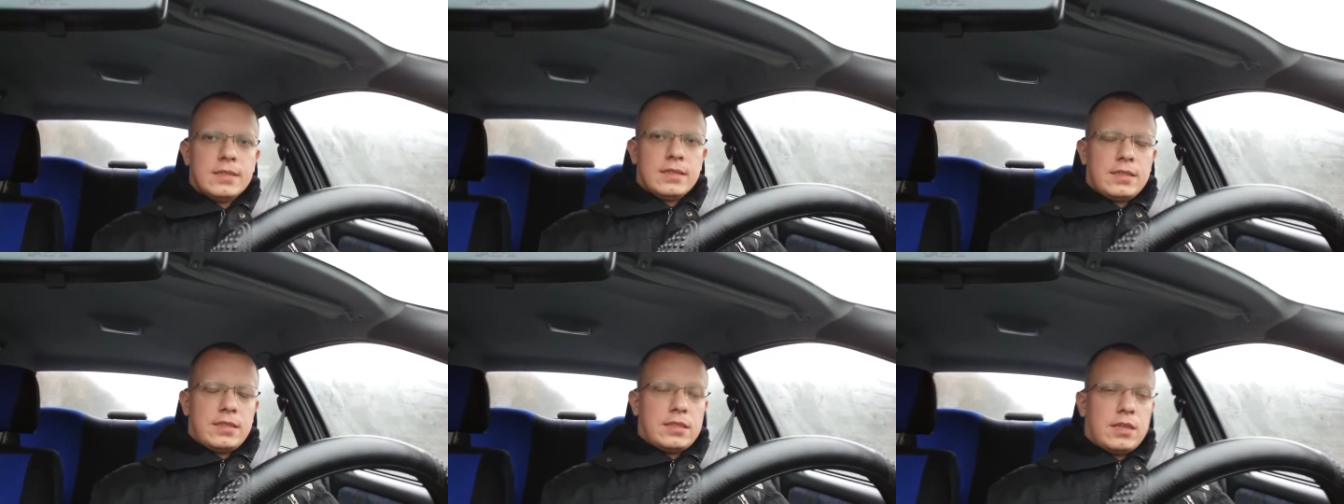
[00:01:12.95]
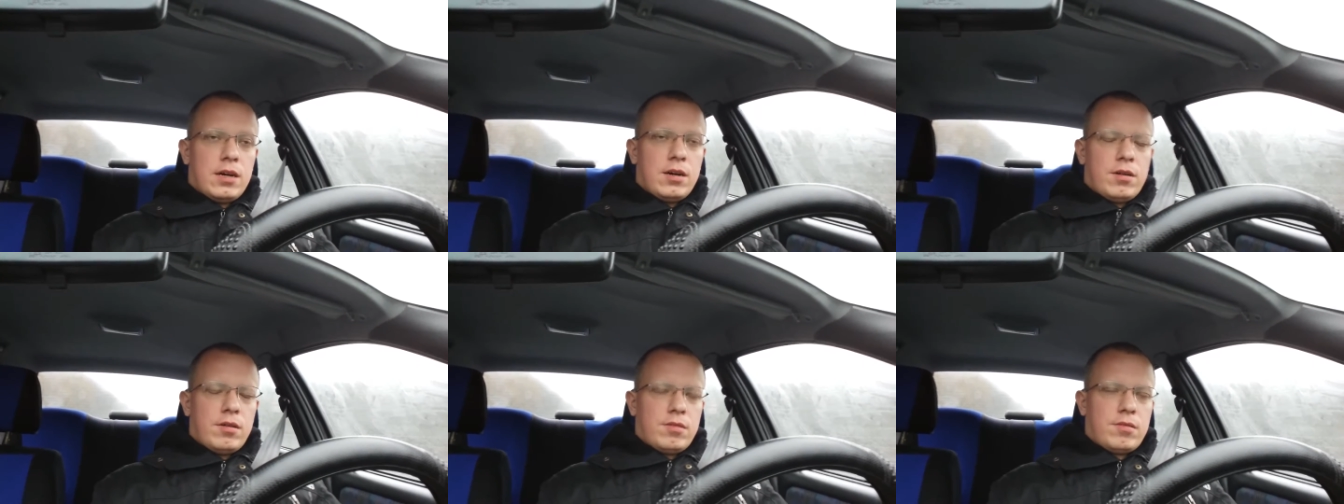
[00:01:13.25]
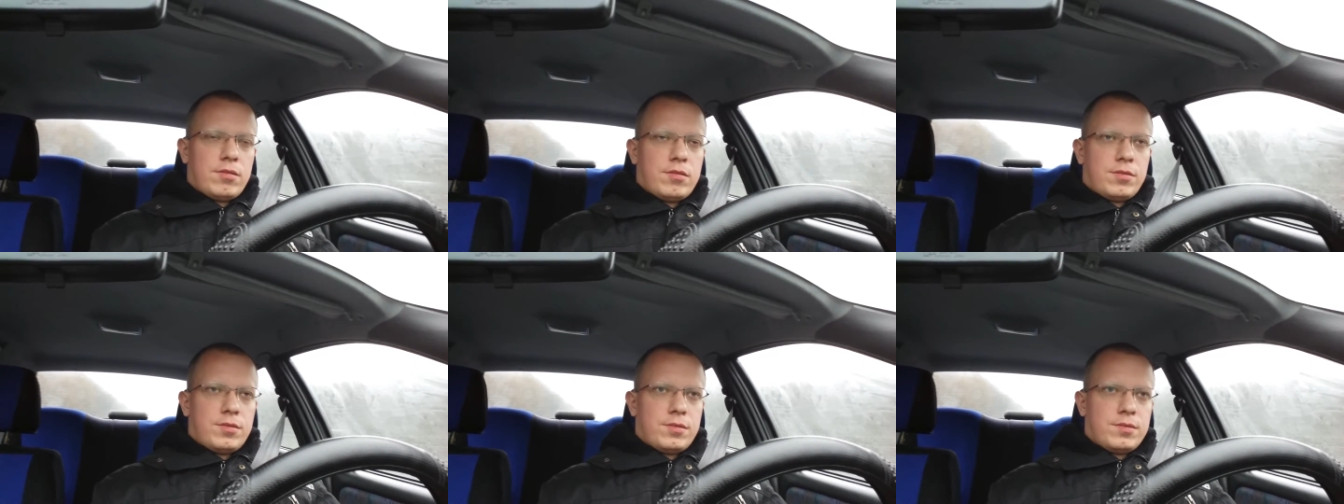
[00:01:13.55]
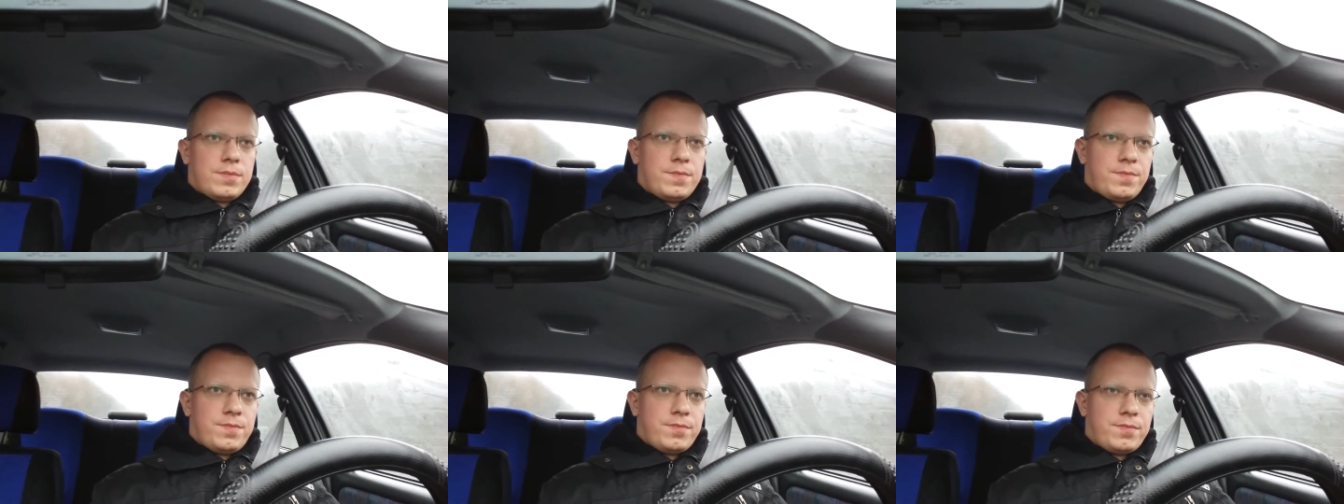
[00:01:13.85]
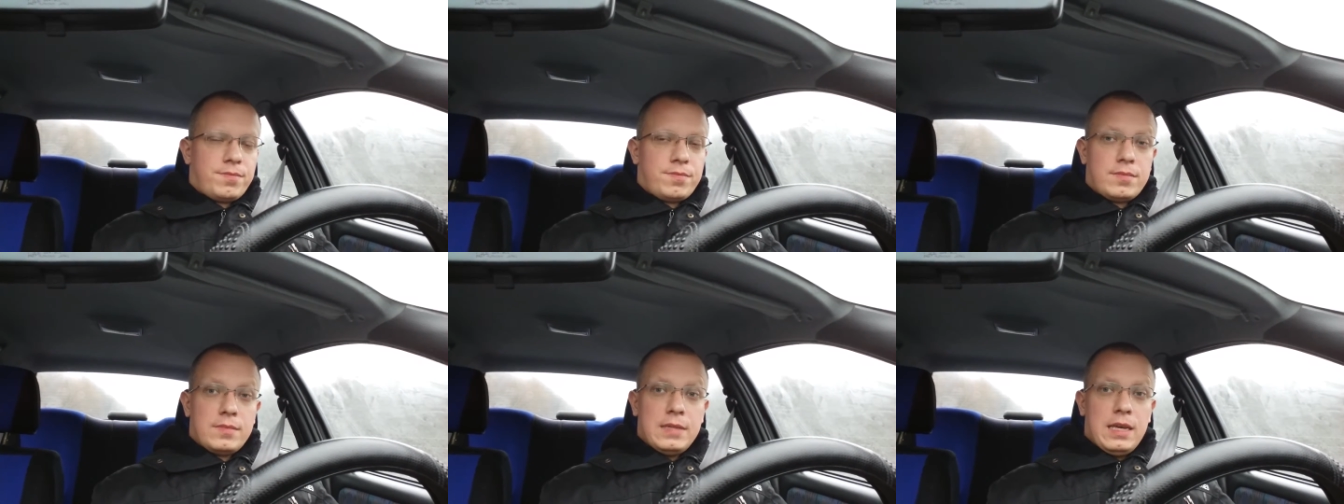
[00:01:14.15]
So
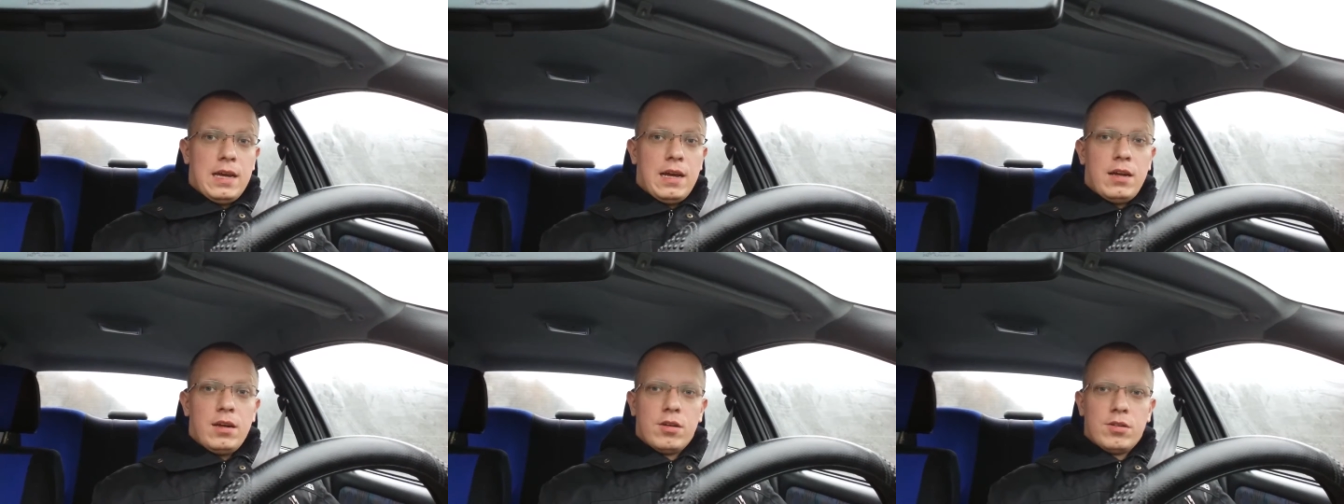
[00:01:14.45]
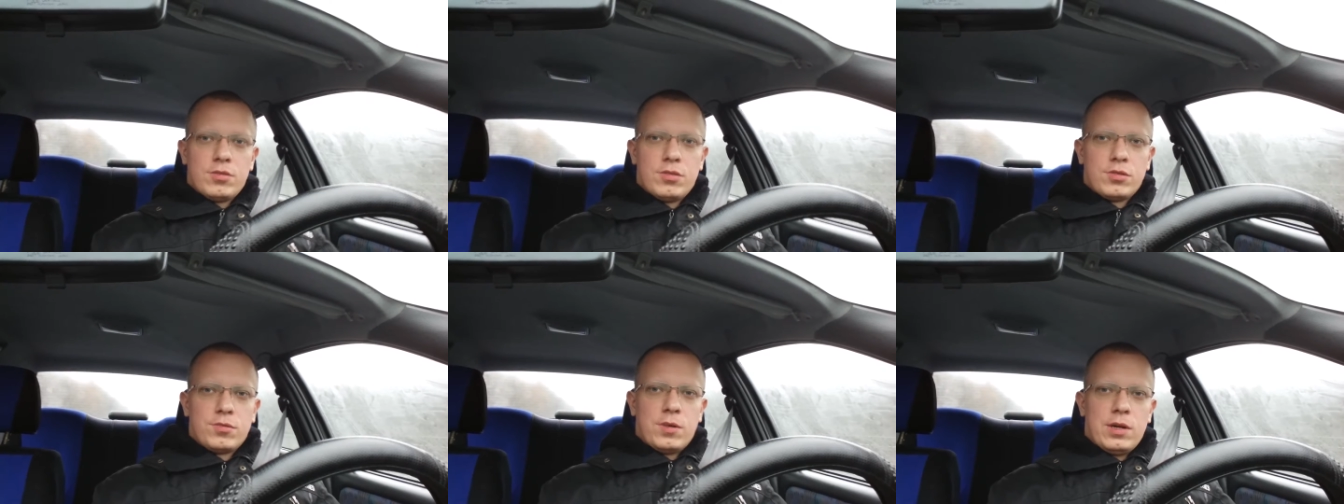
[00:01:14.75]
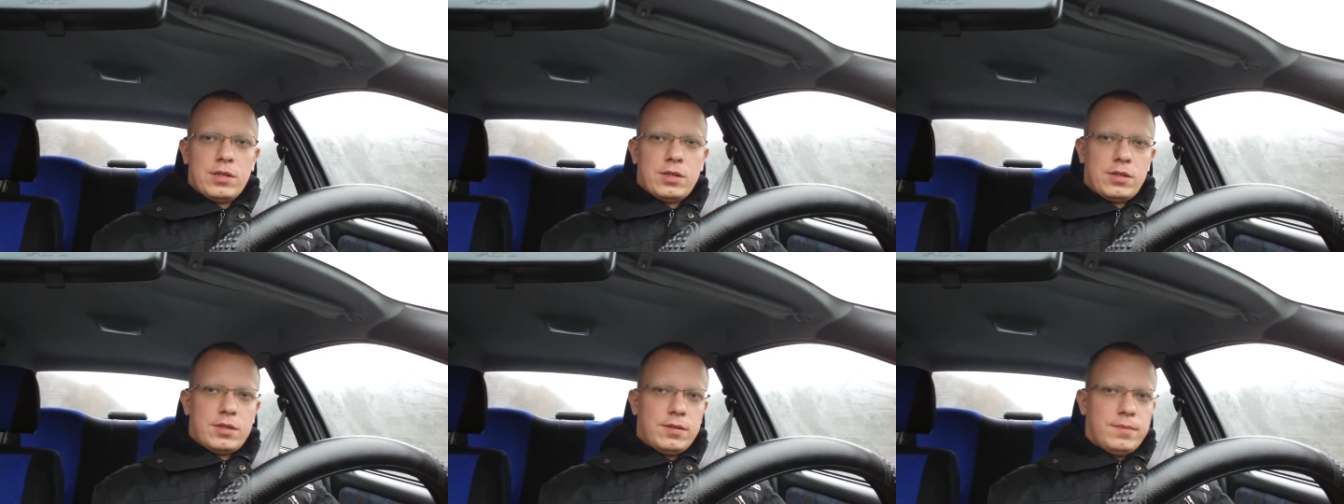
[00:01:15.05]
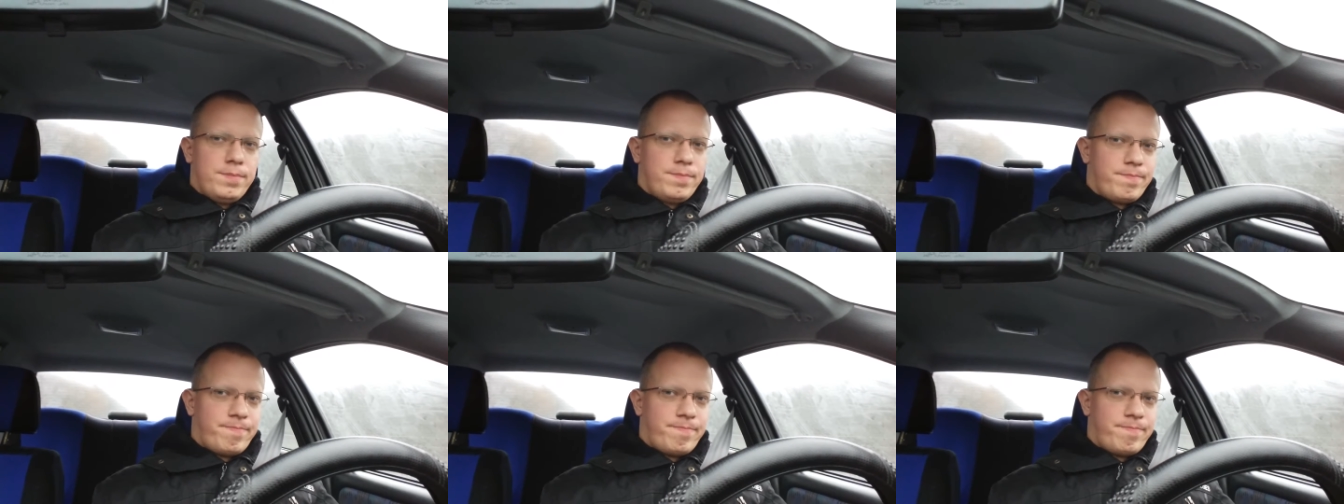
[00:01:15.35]
yeah, London weather.